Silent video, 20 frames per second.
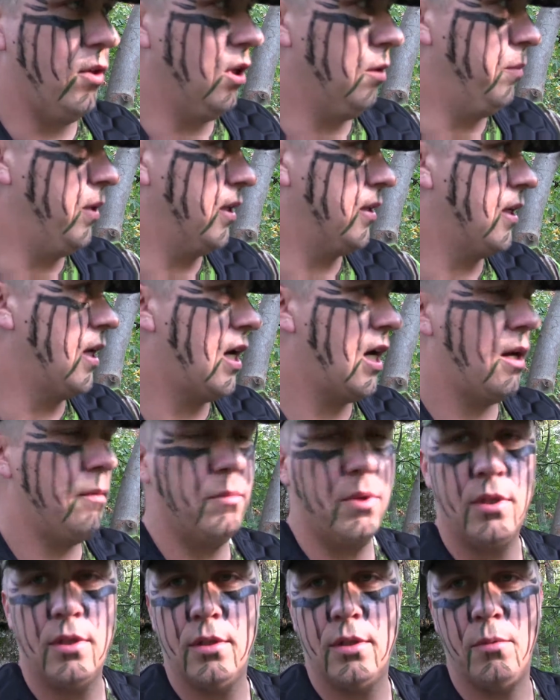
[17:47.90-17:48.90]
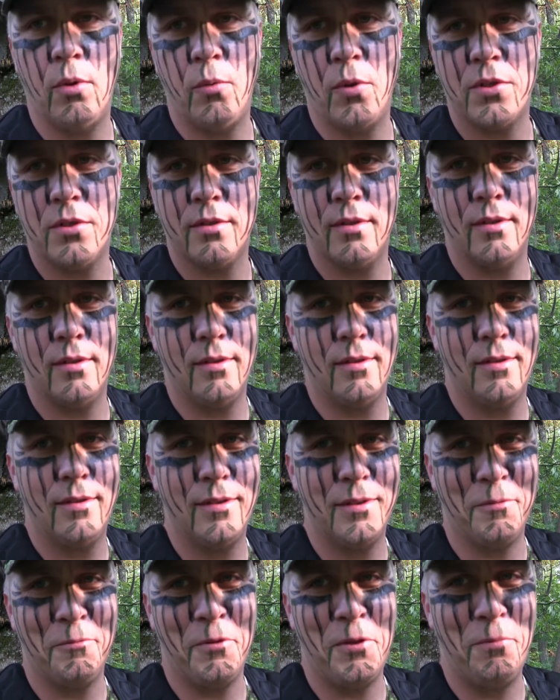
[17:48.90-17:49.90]
it a little bit of time. I'll watch the,
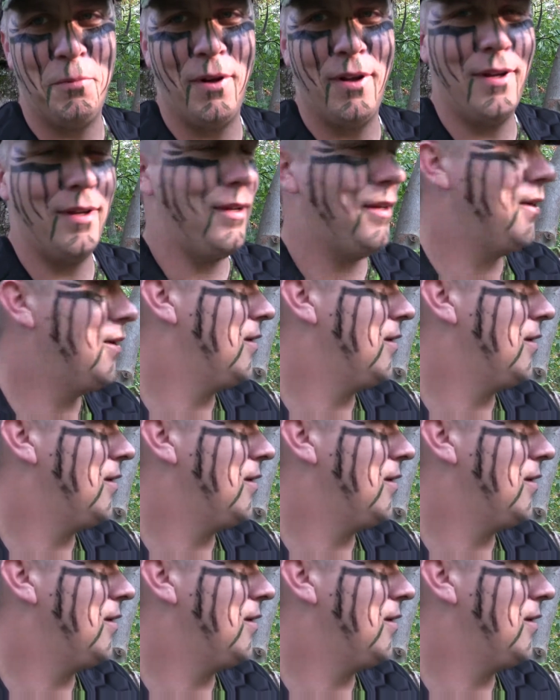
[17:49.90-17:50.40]
the replay.